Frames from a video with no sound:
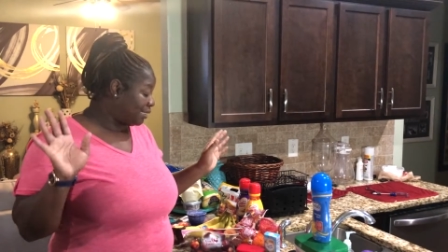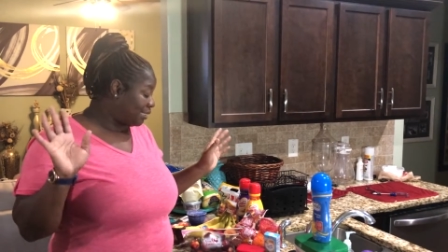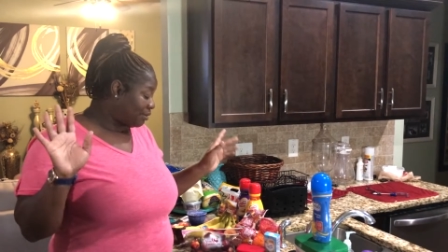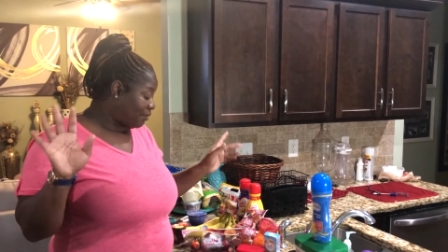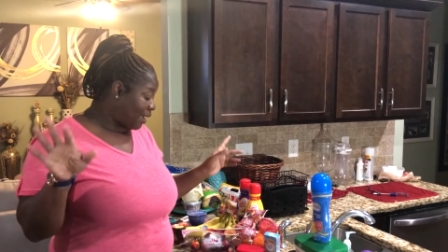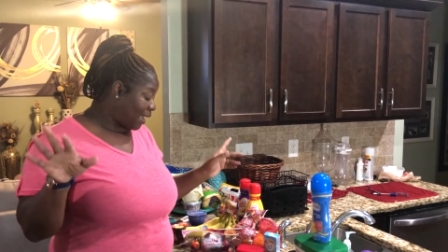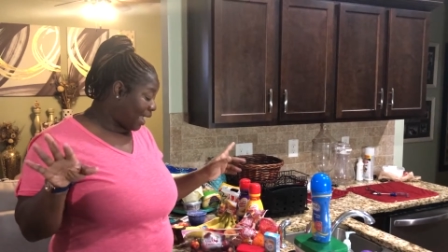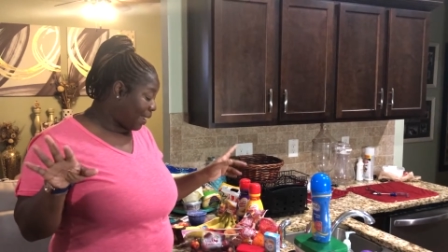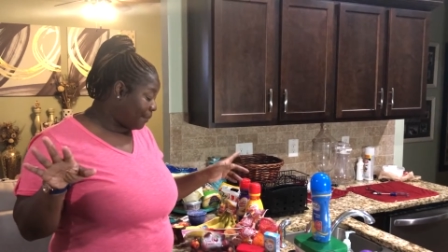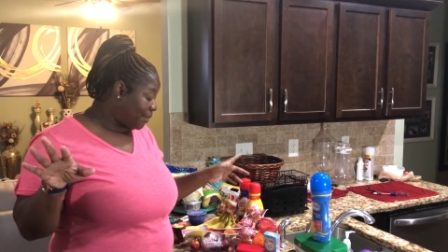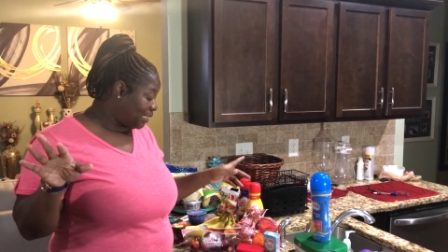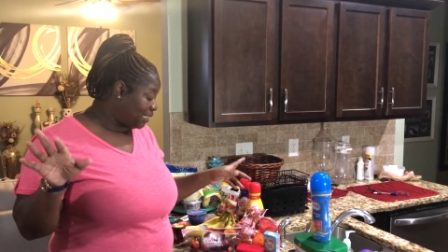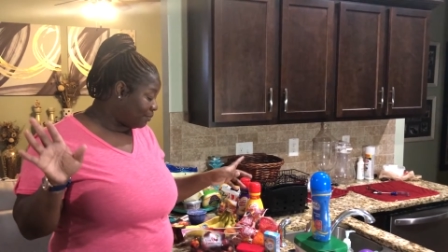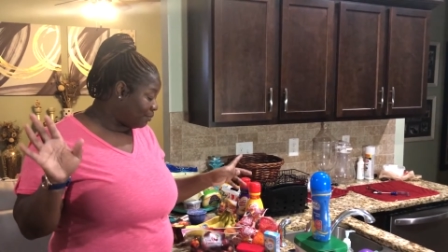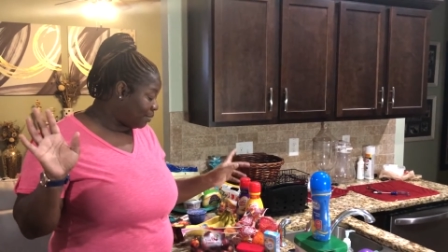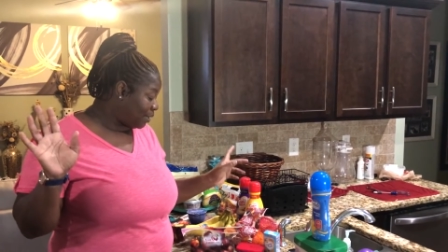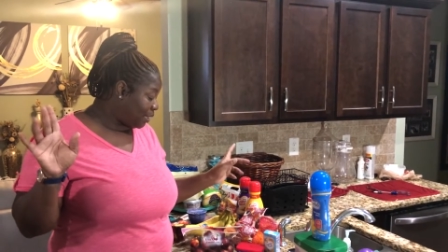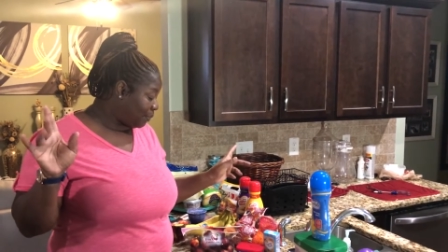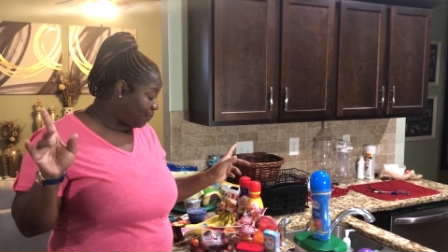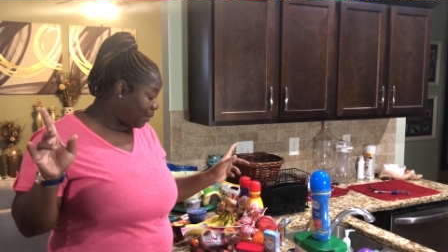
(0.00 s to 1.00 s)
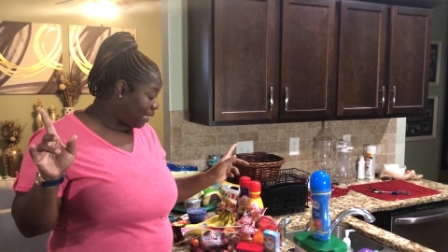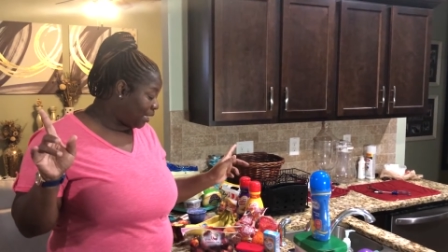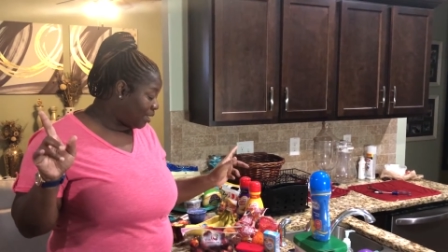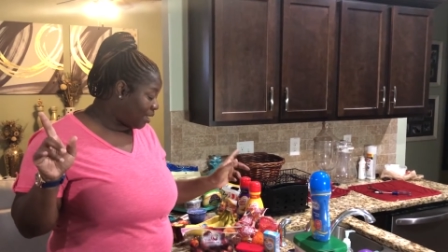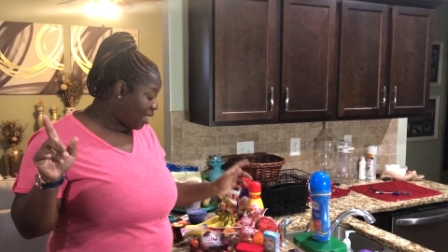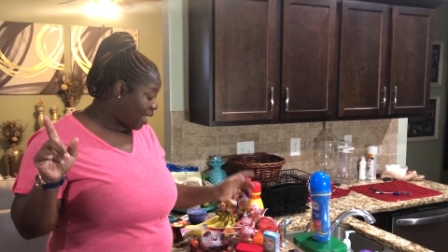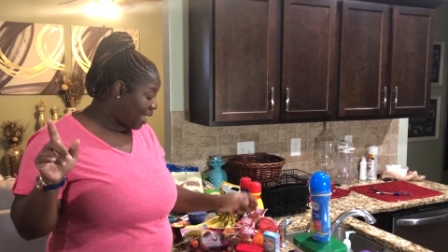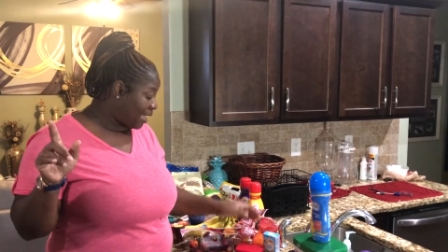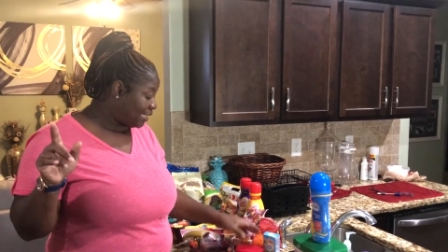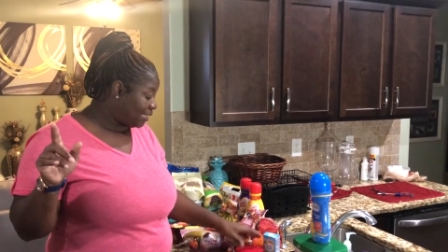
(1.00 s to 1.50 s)
So I got me some butter pecan
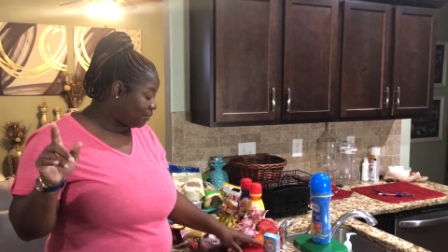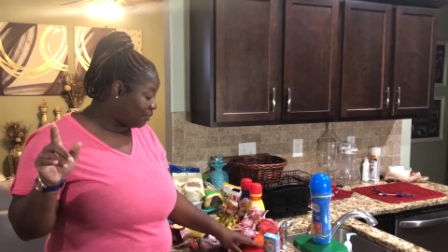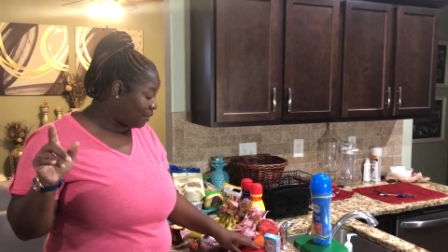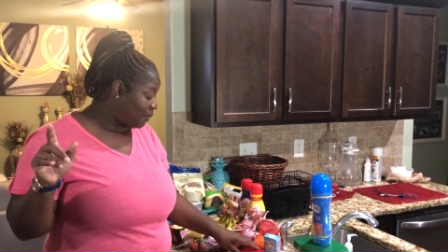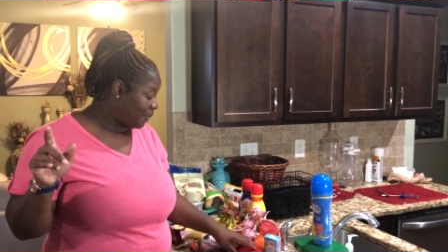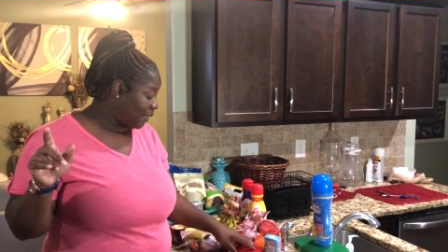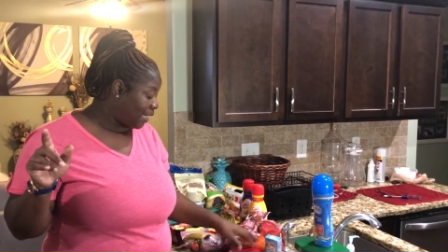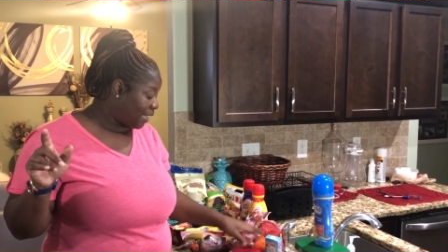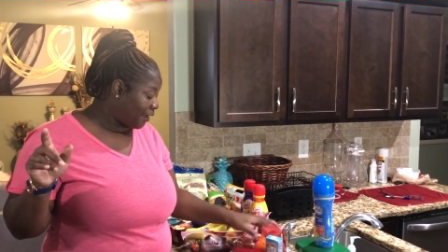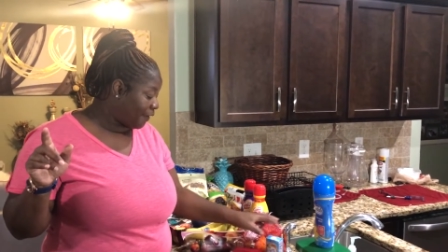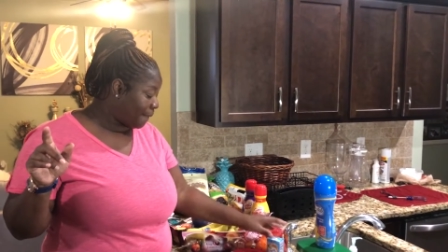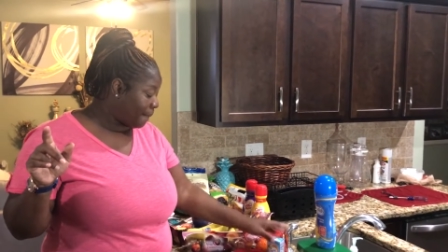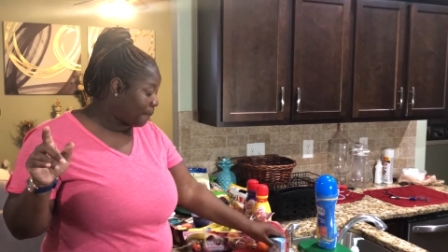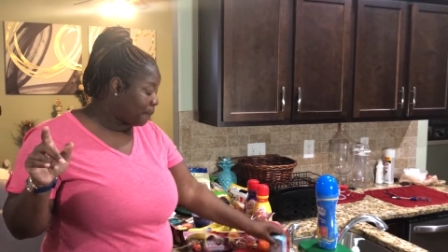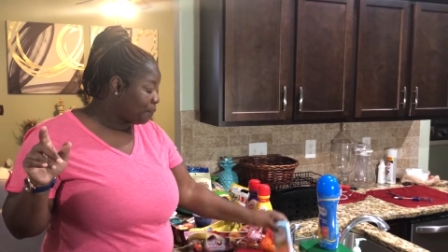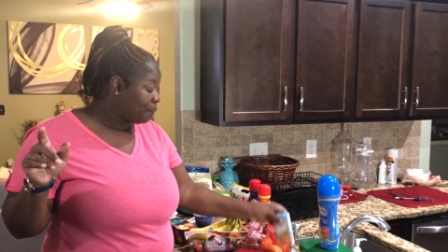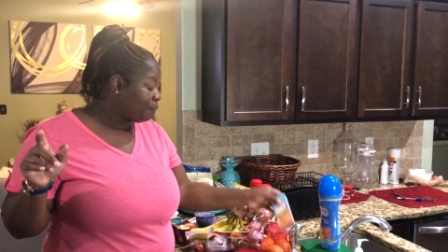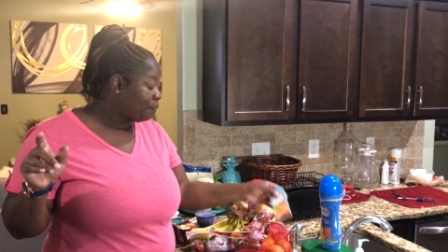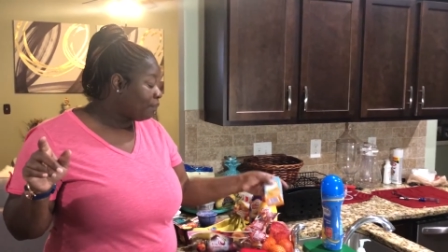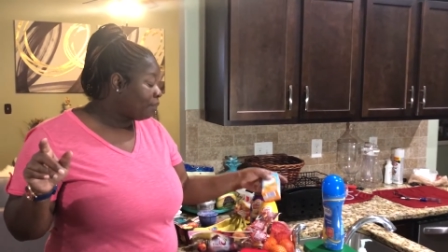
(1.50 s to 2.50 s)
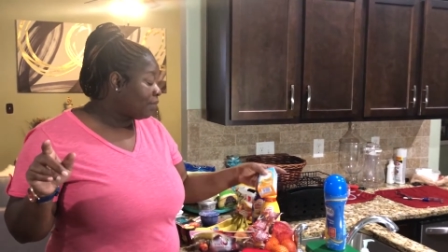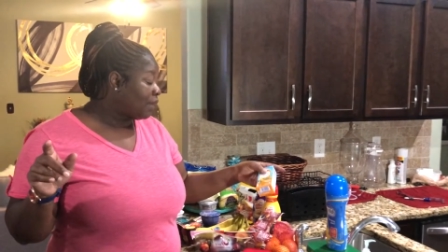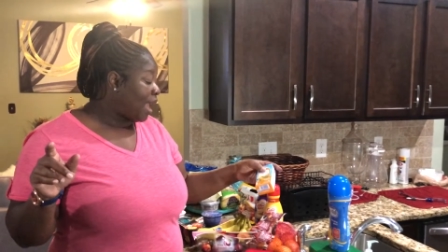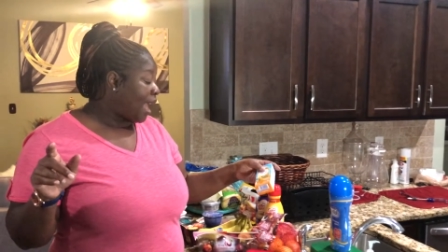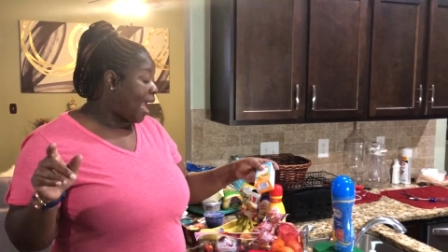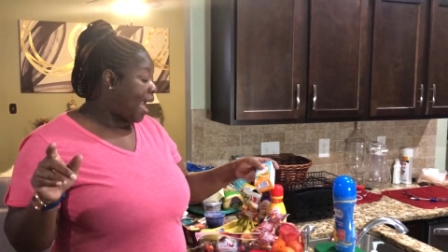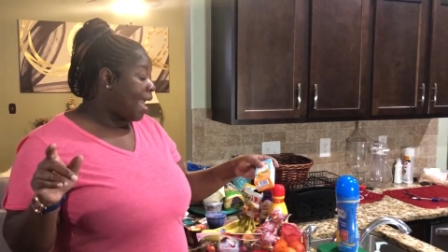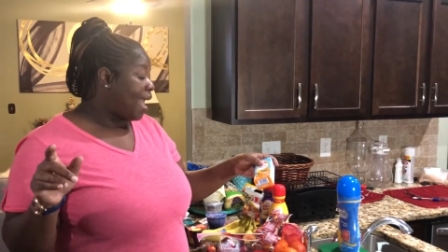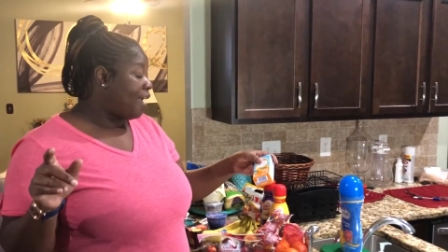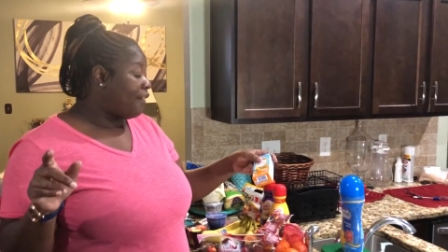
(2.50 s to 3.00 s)
ice cream in there.
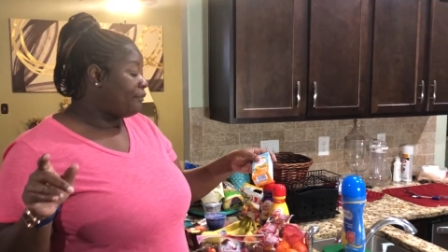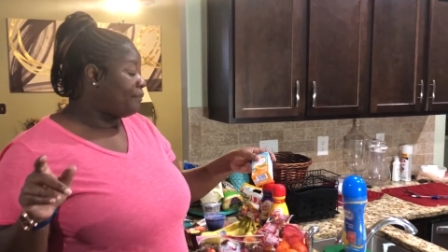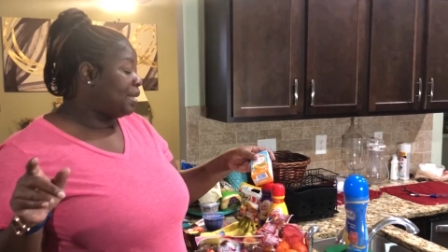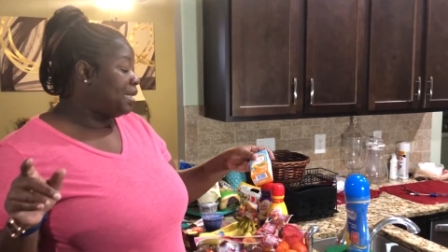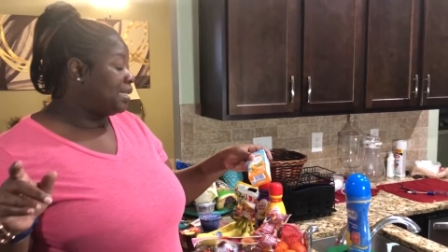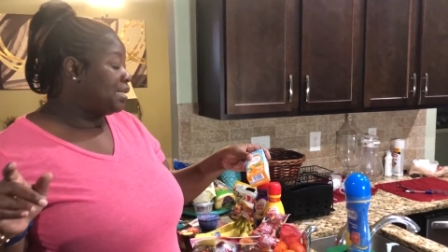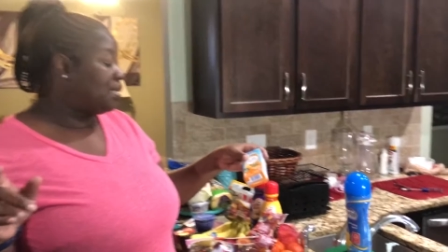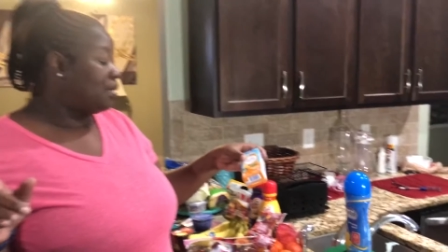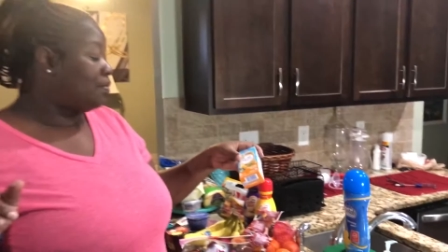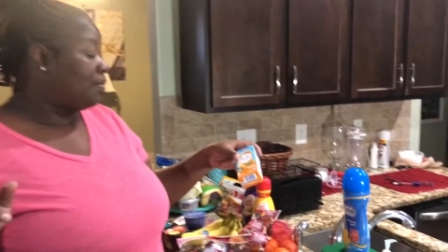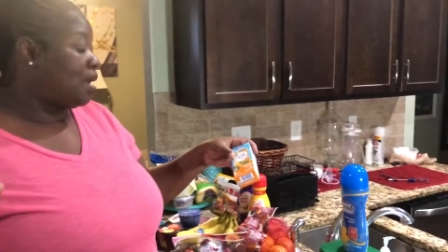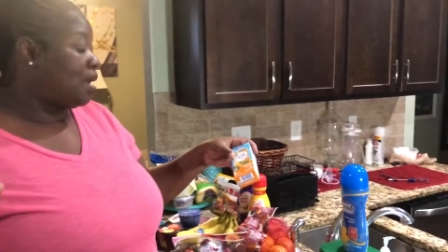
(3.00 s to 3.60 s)
I have me some